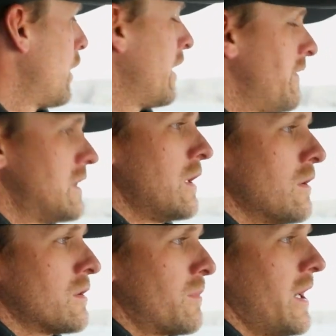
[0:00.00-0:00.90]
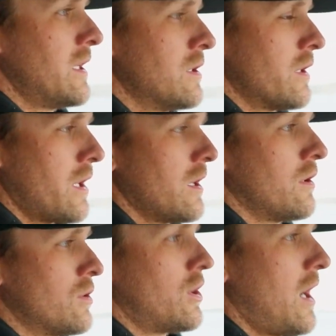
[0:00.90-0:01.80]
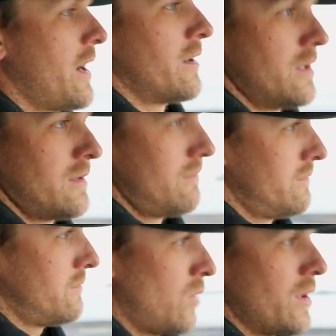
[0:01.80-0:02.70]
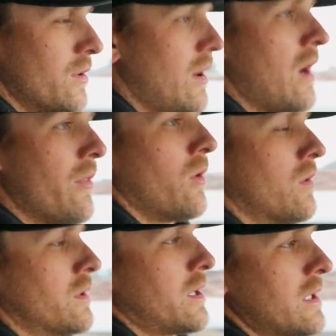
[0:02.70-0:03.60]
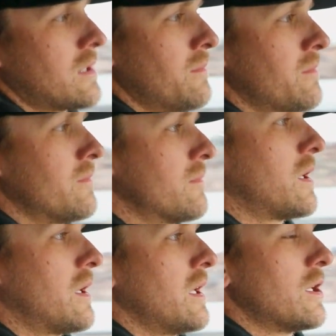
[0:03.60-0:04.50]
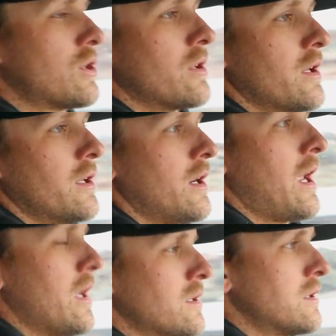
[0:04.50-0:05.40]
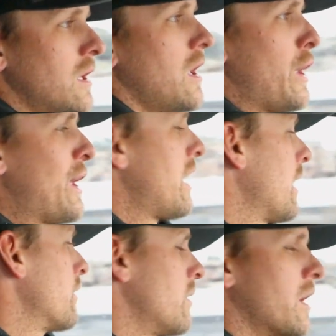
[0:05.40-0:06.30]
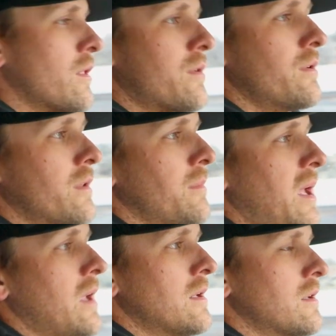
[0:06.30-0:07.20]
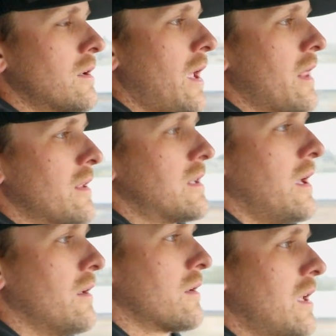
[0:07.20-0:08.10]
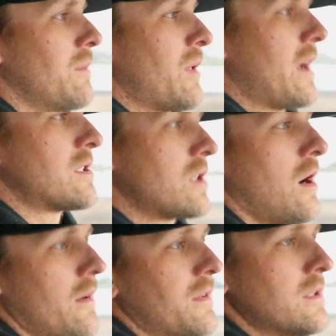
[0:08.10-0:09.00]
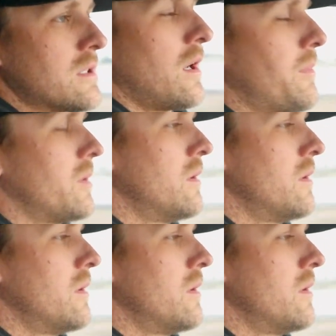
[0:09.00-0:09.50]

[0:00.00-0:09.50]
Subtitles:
If you see those braids looking a little drier, just when you're around the horse, get some conditioner in your hands and run it through the mane and the tail. Keep that soft and supple.